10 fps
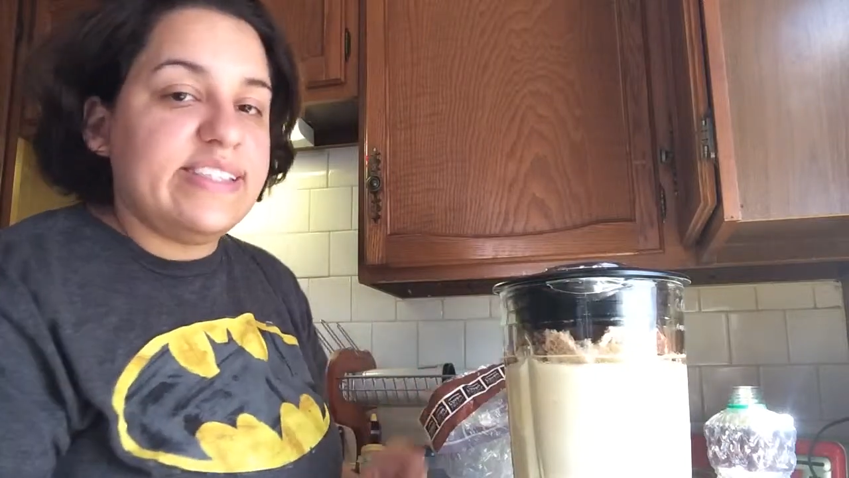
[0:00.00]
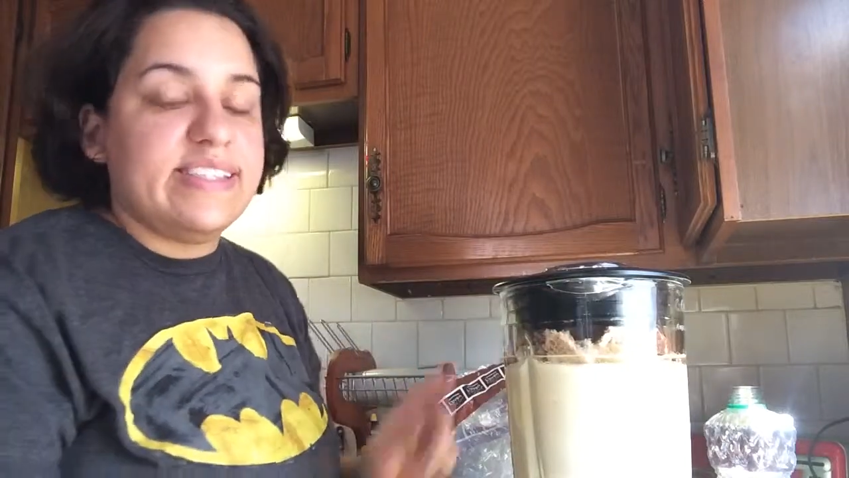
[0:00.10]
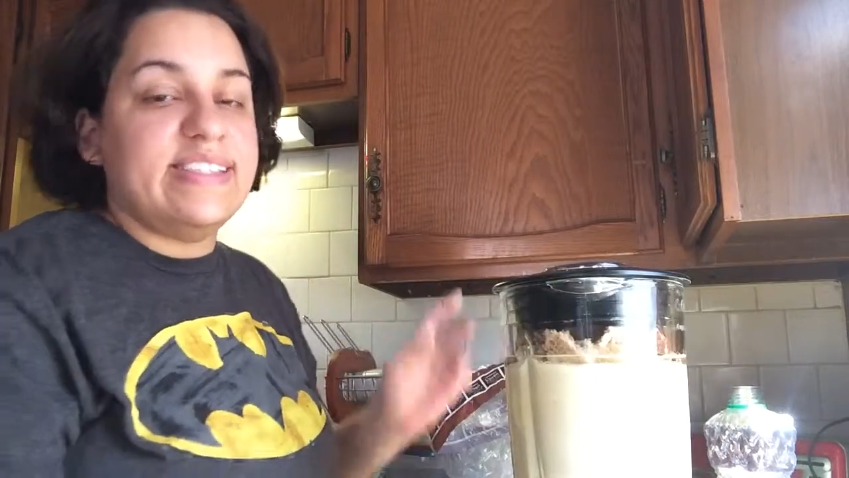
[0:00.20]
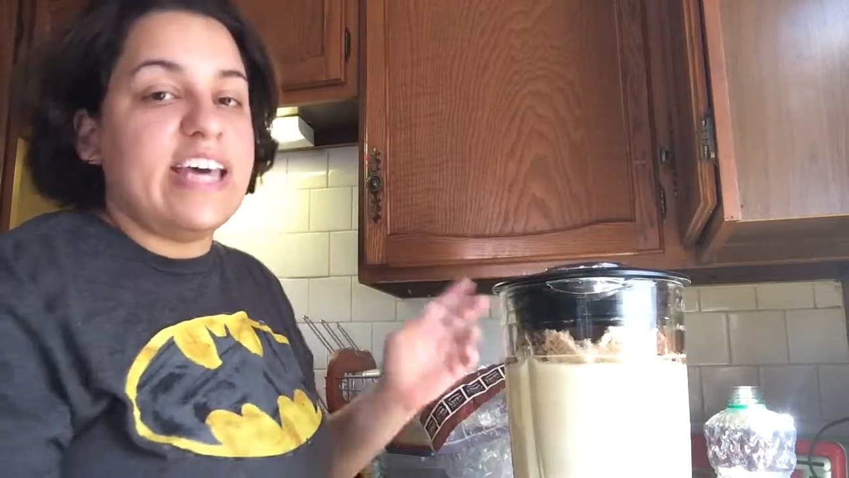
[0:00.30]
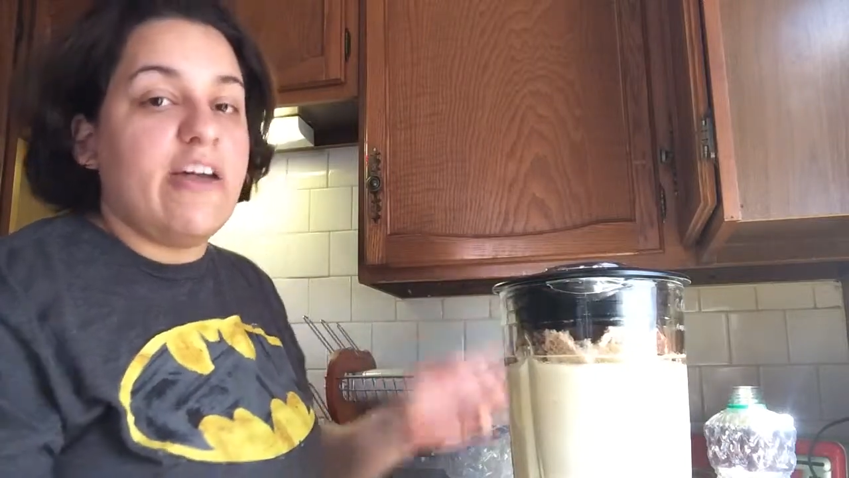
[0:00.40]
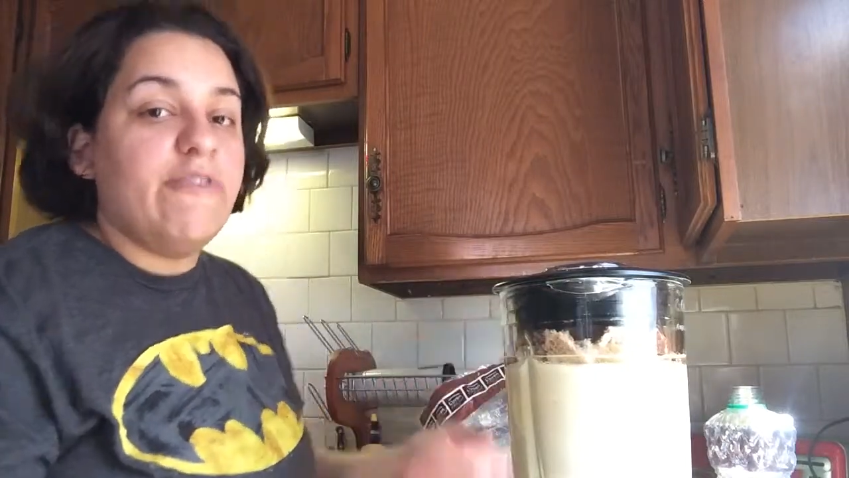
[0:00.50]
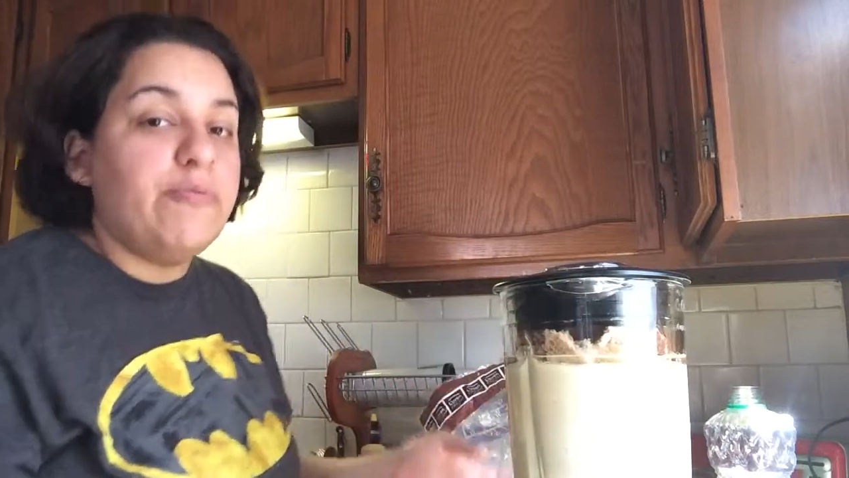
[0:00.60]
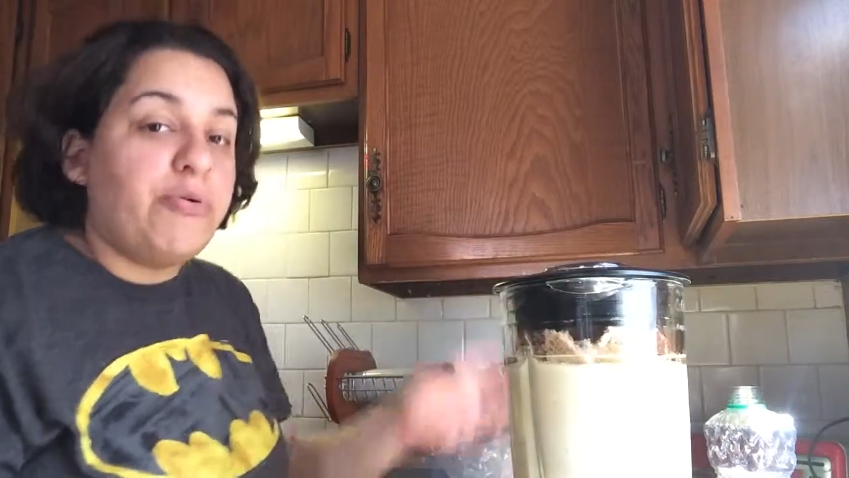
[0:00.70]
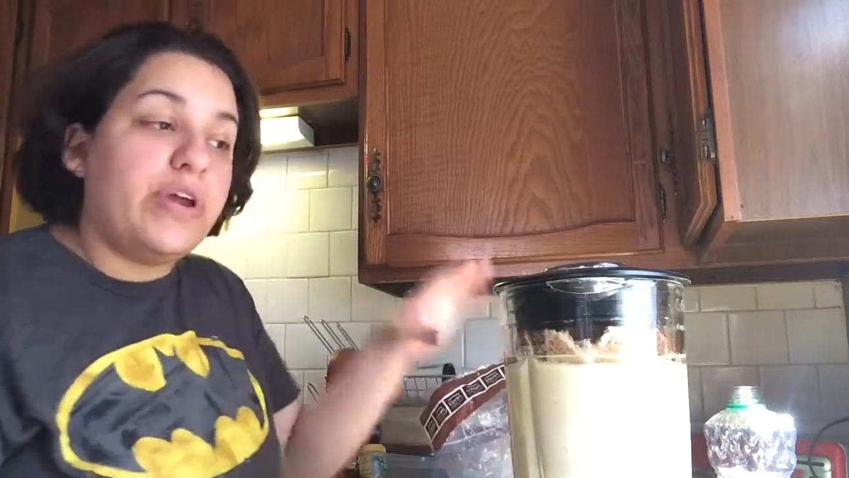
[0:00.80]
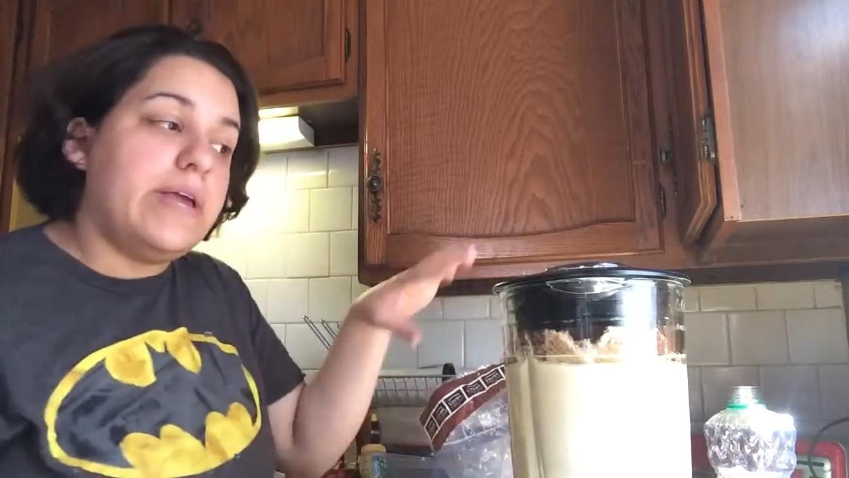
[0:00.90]
instead of you
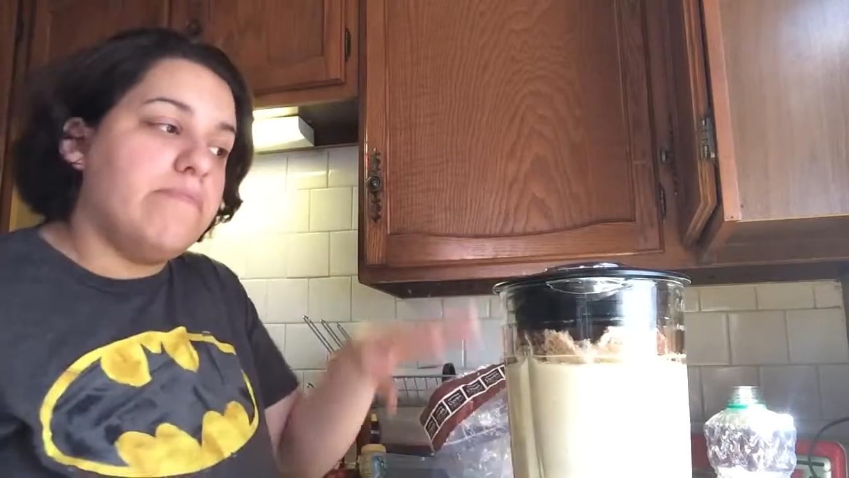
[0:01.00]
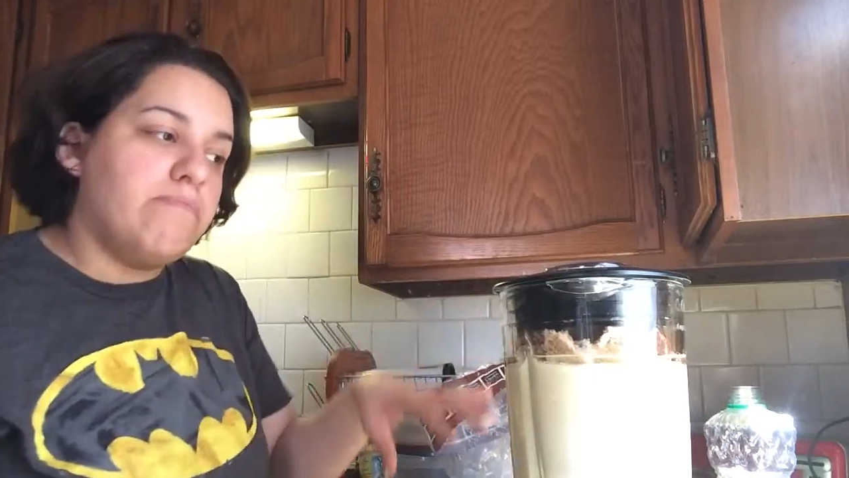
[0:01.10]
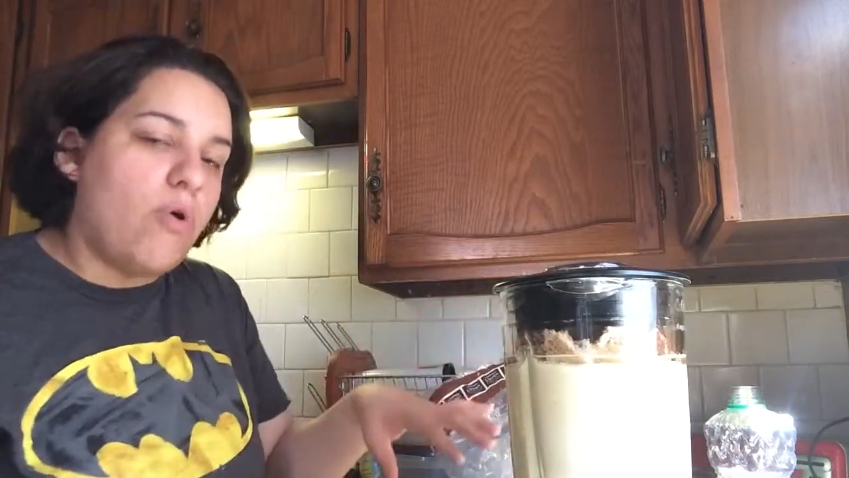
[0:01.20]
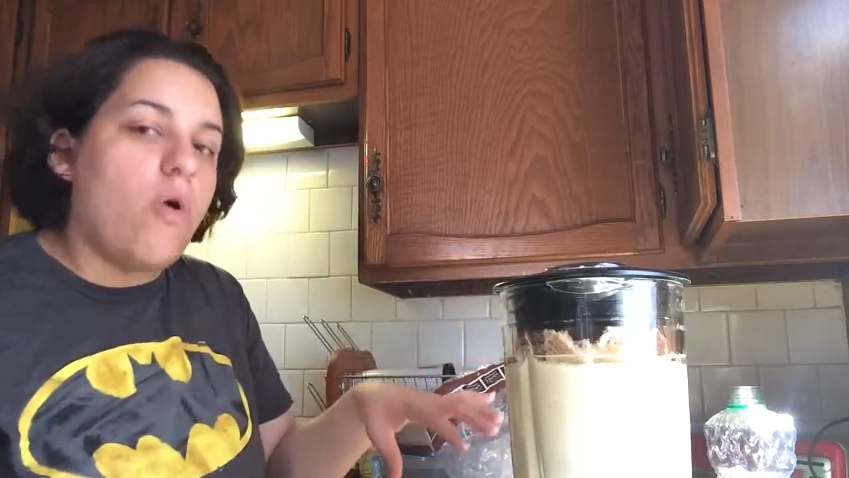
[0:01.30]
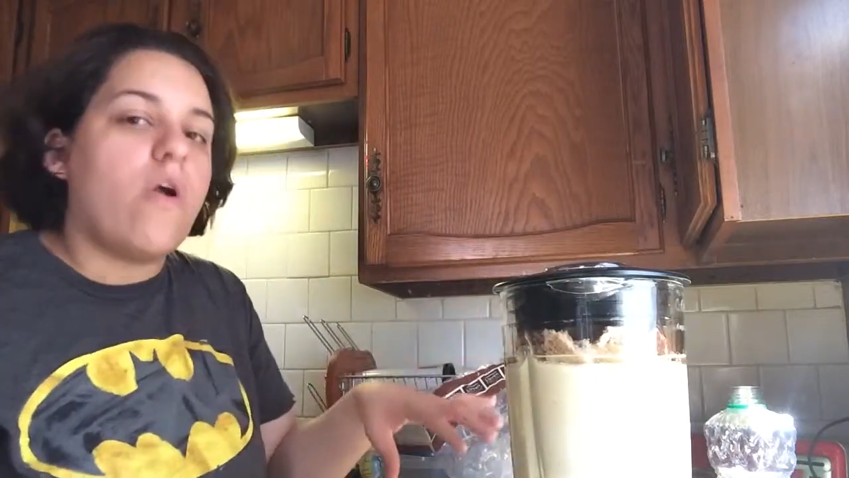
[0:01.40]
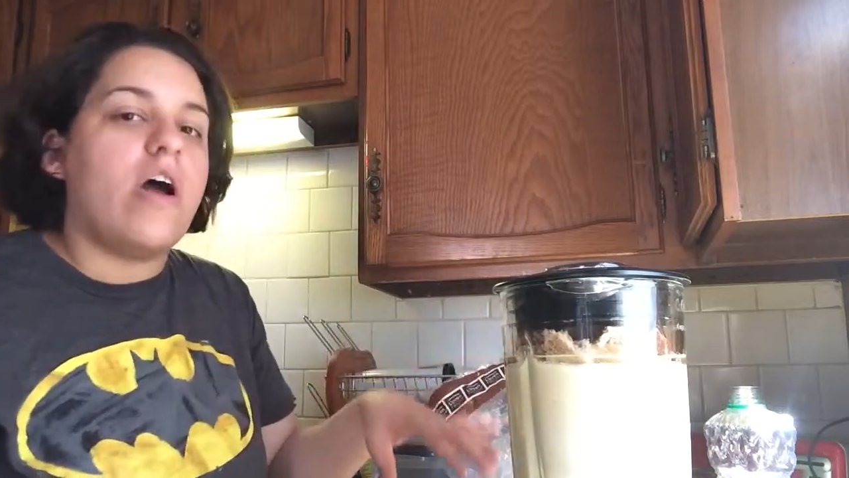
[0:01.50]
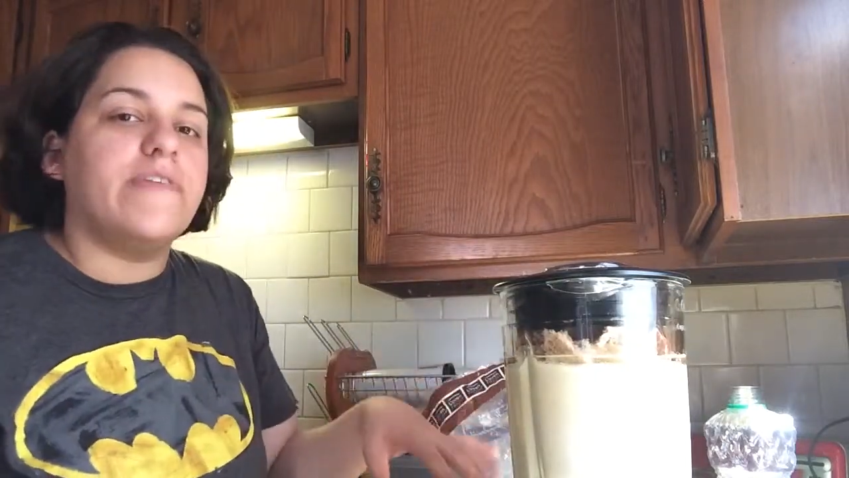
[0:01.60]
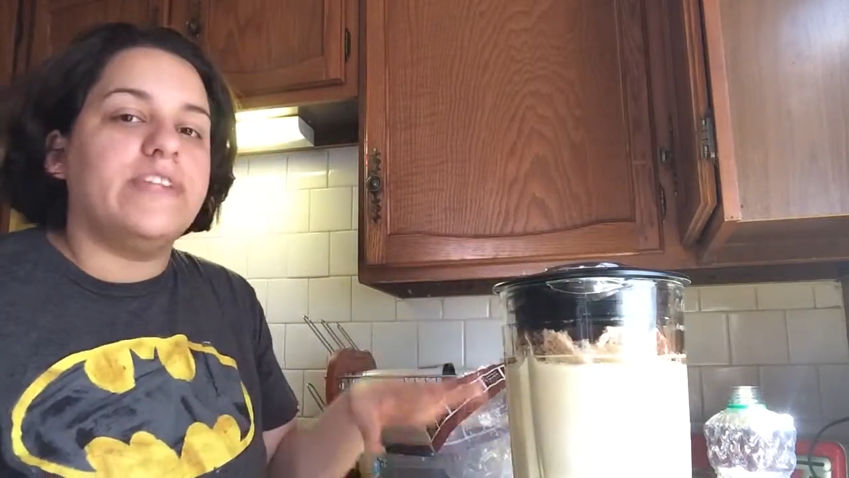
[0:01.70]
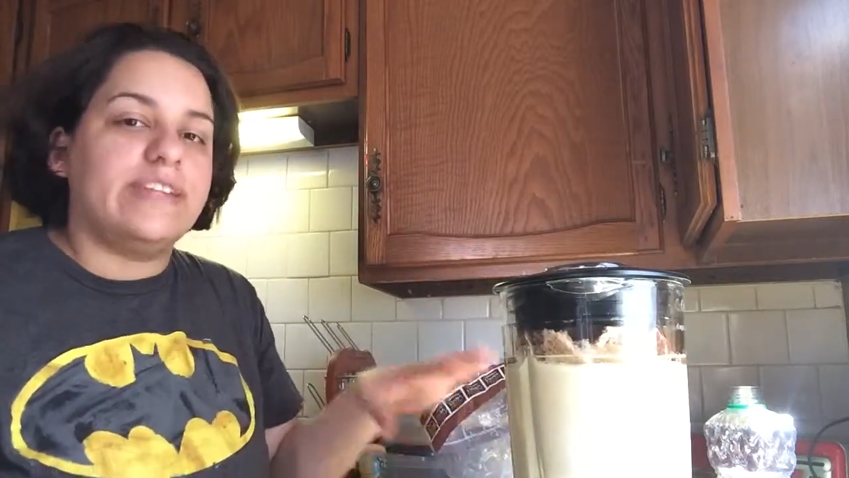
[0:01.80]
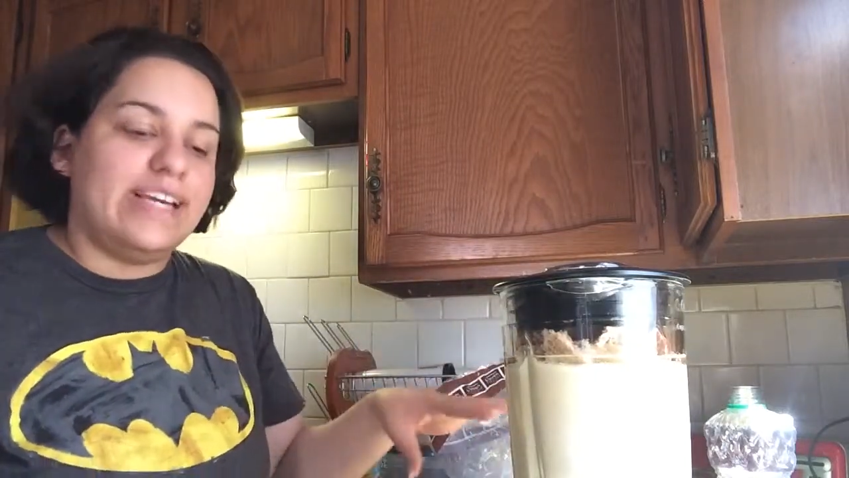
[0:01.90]
putting more
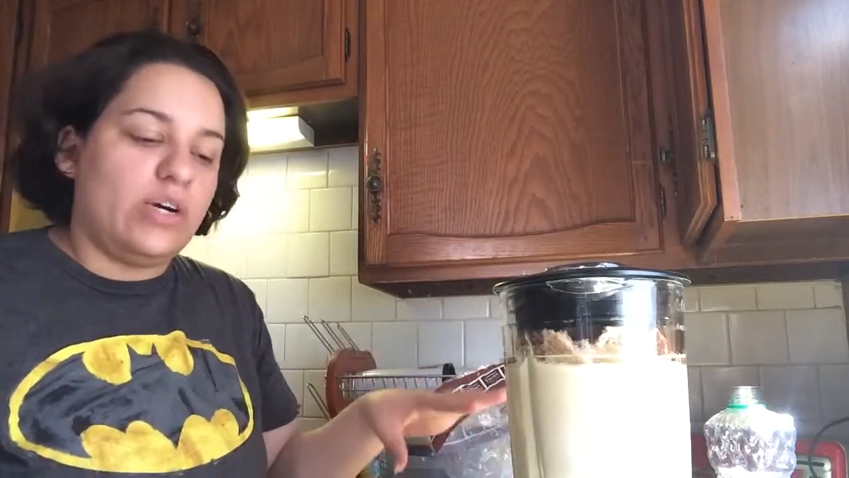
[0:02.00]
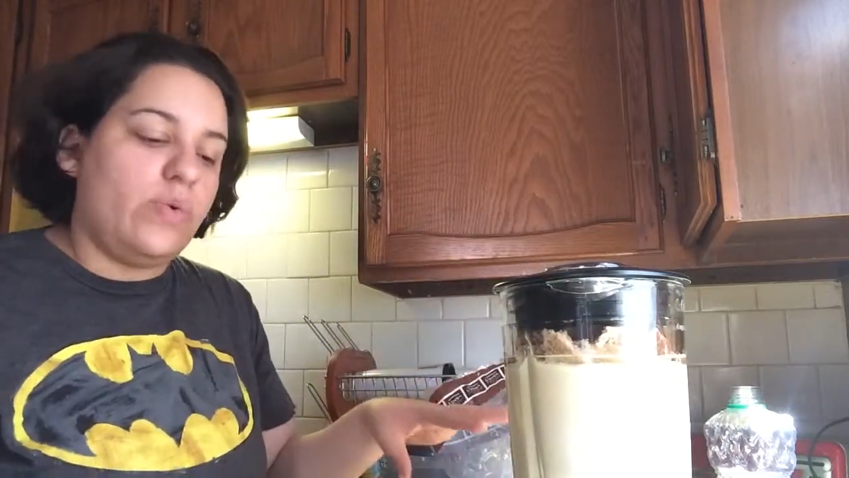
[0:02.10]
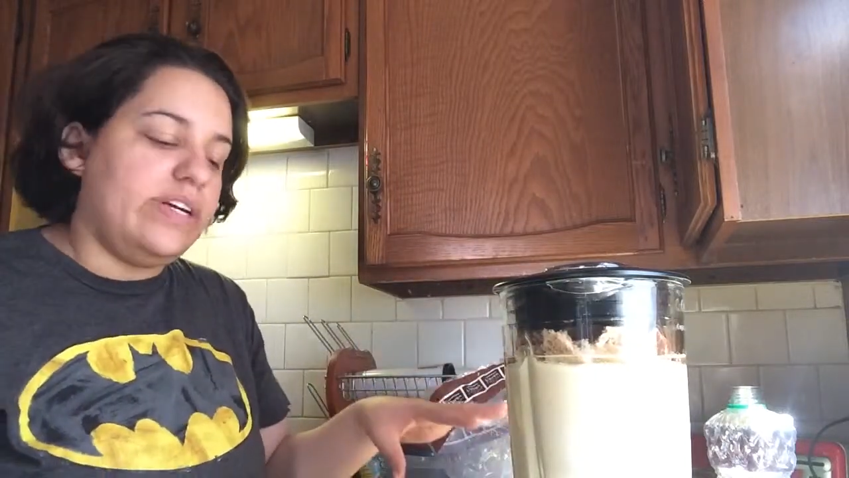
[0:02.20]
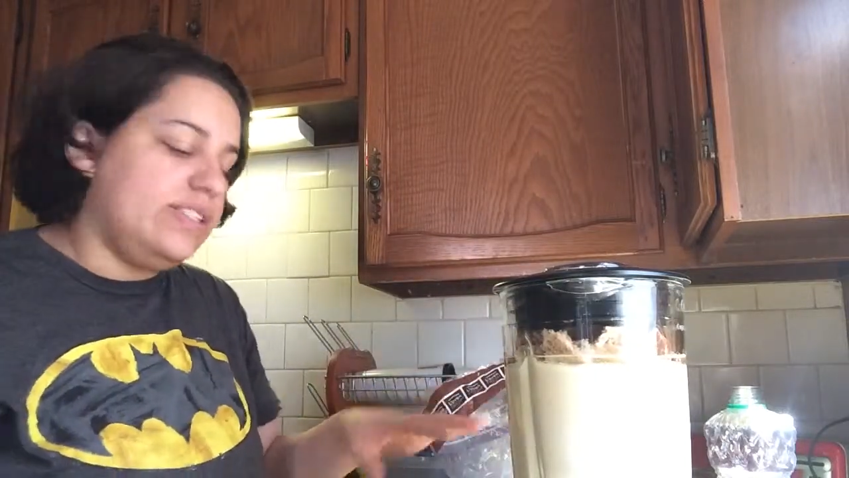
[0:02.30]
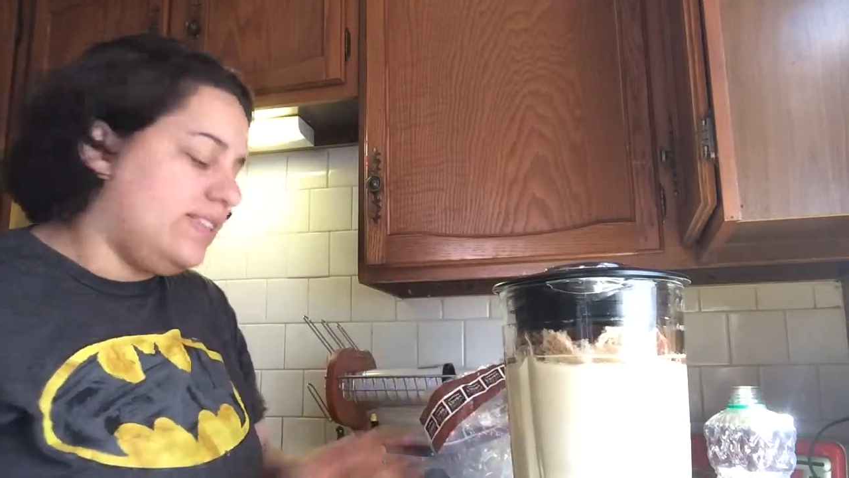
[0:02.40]
of the liquid,